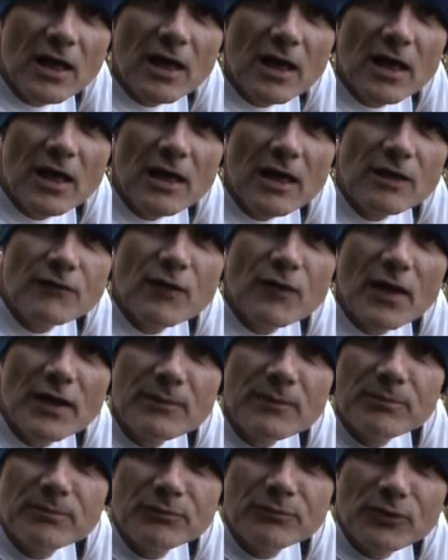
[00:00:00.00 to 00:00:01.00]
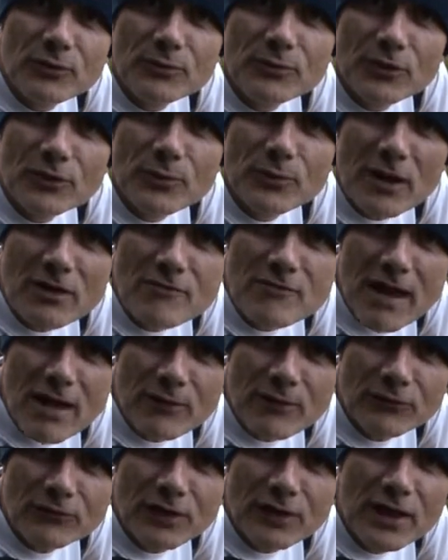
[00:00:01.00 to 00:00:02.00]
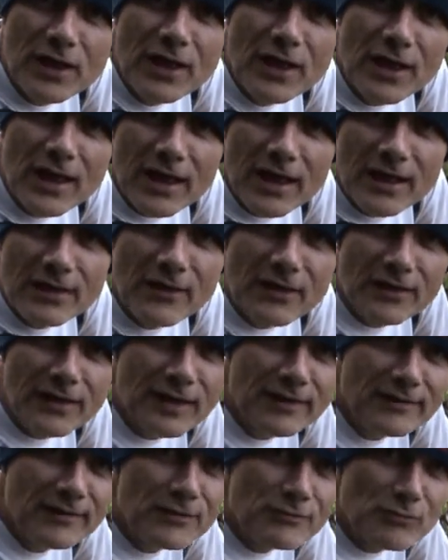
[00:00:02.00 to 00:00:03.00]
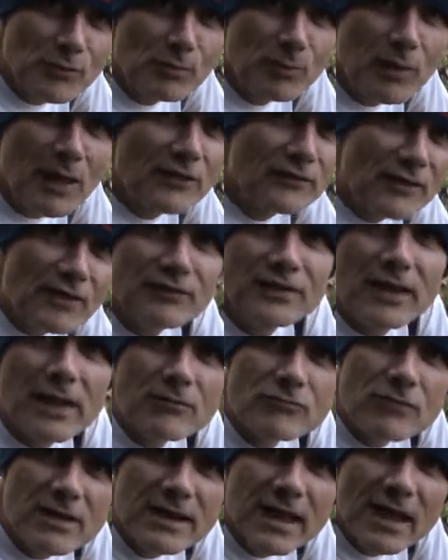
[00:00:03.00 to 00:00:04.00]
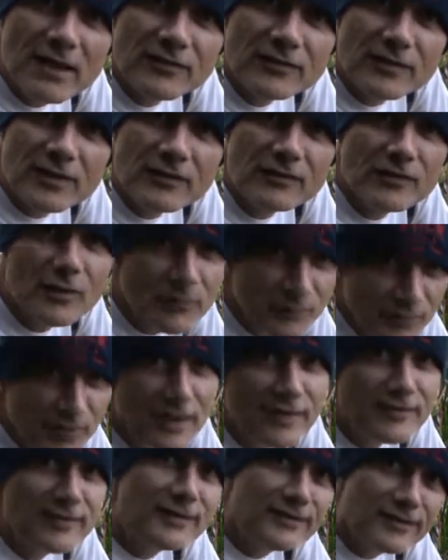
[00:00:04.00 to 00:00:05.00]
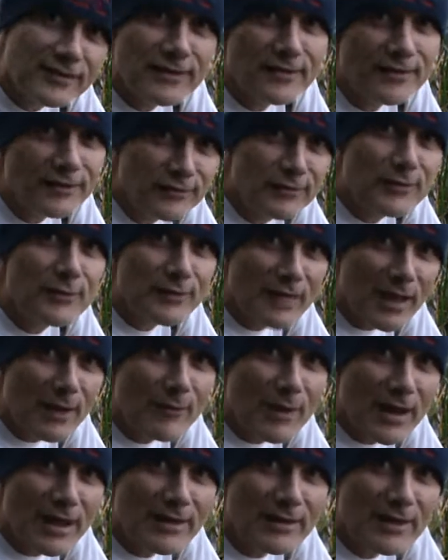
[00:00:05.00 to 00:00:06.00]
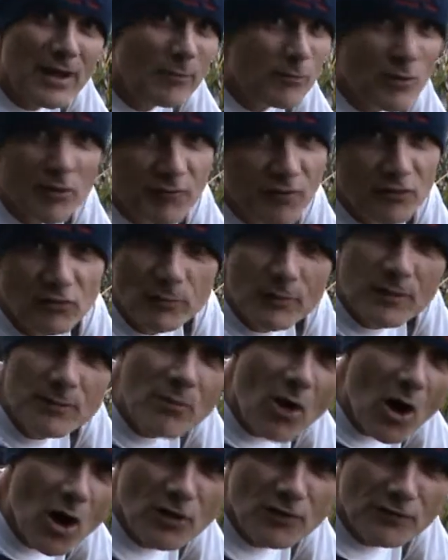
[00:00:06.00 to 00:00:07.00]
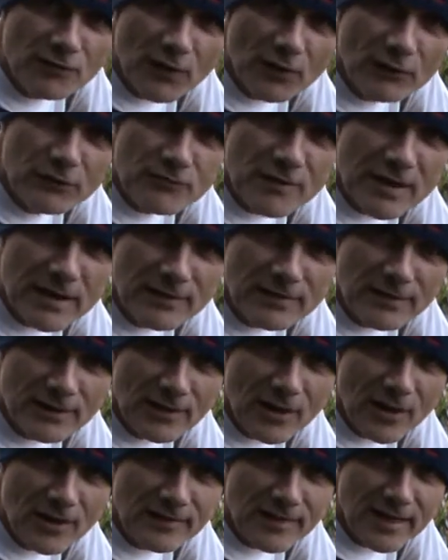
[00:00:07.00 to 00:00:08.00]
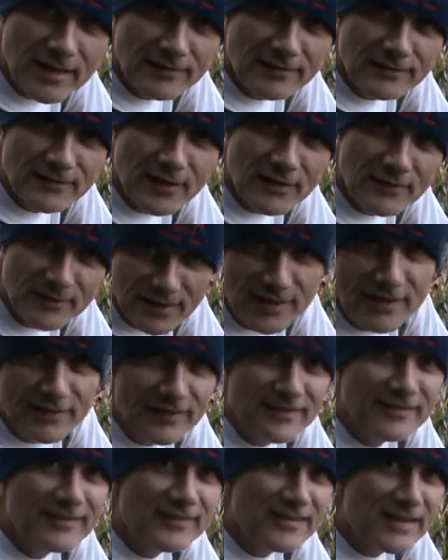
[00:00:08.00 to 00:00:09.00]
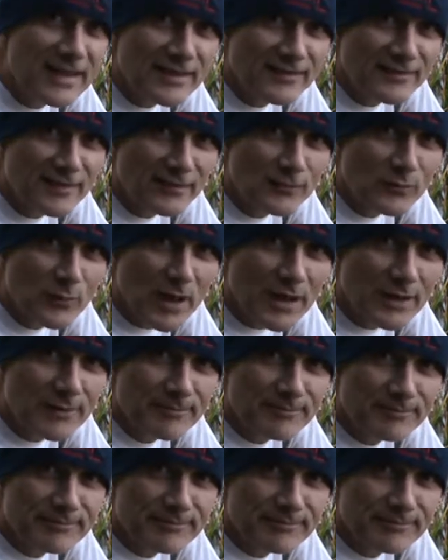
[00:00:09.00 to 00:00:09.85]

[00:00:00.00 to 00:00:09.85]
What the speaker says: if I do it the other way around and I get it in the wrong place, I have to keep recasting. So it's easier to do it that way. I'm not fishing with a marker float or anything like that, so this is the easiest way.